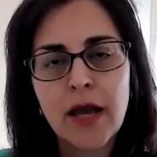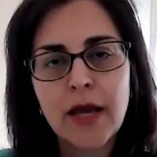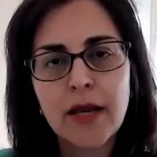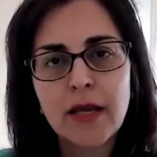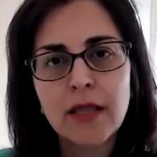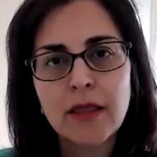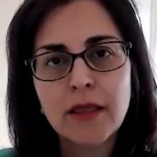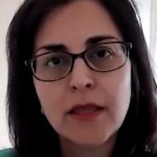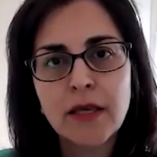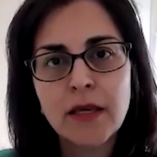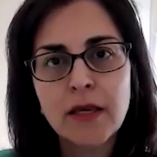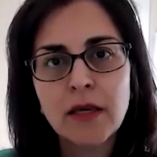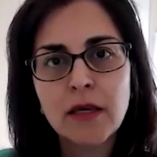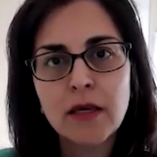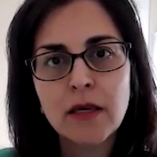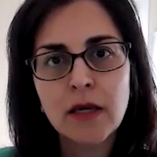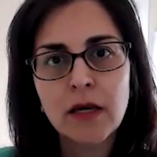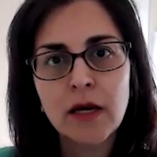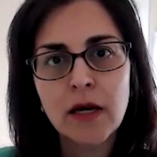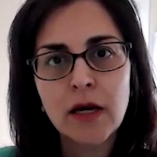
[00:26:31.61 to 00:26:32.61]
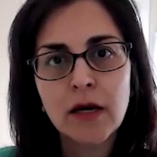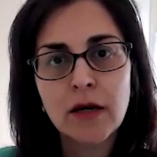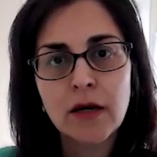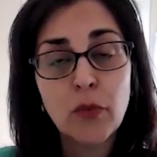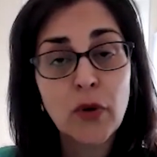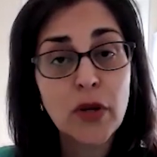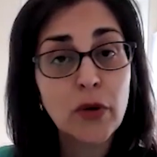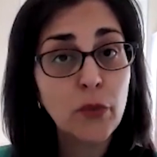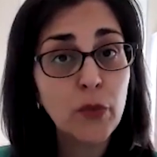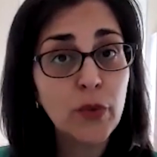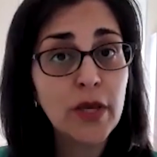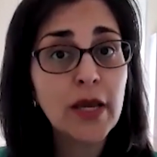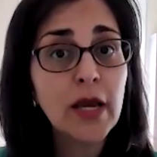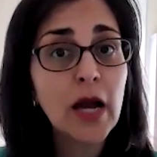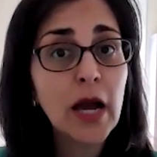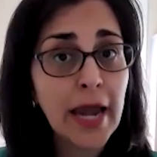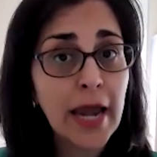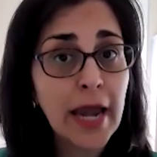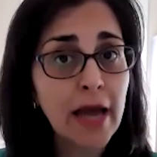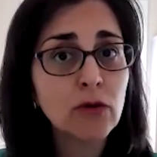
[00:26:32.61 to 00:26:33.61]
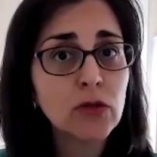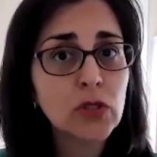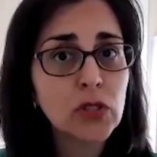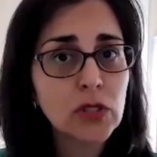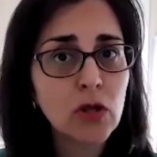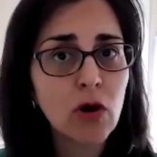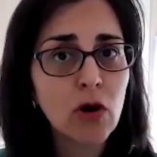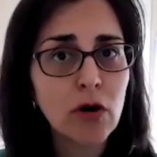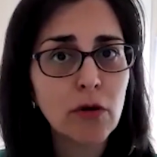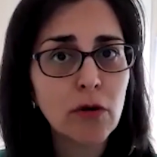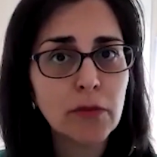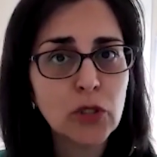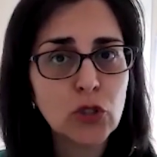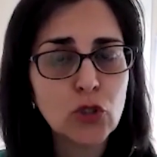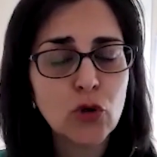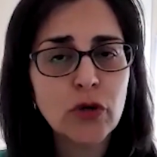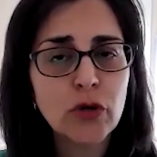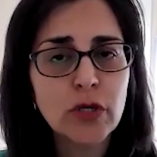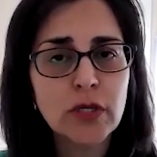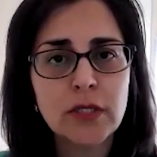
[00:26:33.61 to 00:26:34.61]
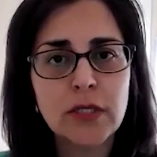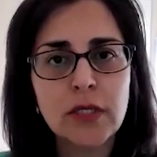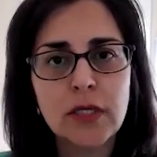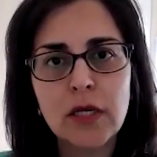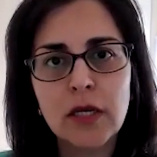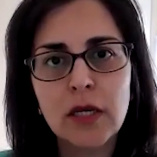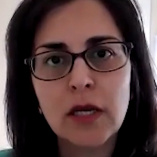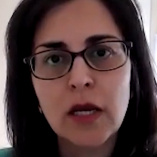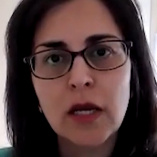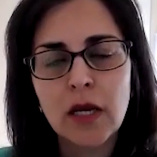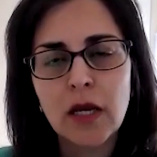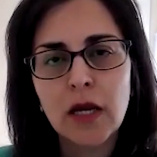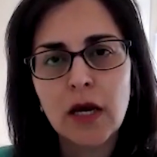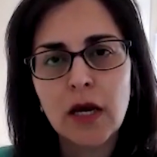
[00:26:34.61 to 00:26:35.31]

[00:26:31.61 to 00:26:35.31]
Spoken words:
And I think when we announced our majority,